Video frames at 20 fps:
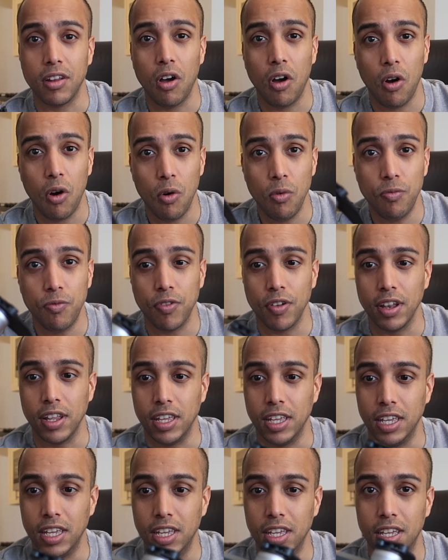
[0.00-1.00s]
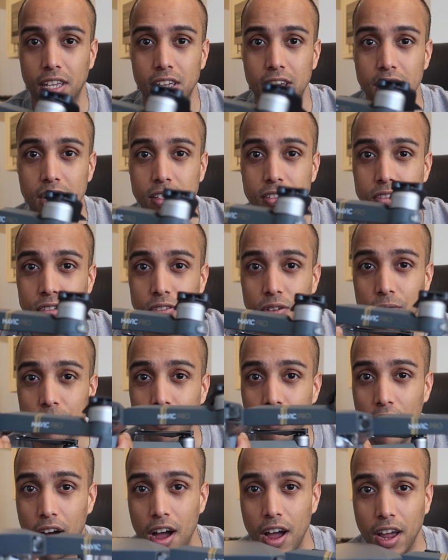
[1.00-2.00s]
hopefully it
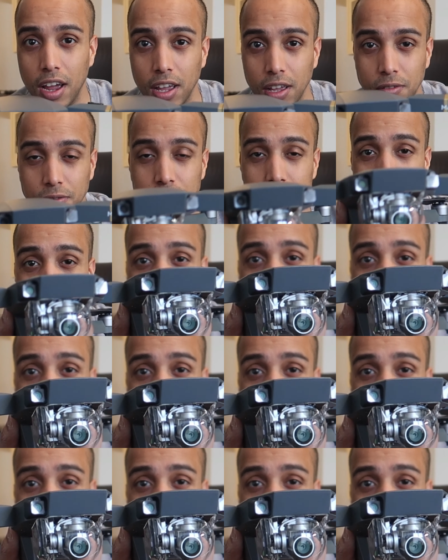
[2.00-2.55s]
survives.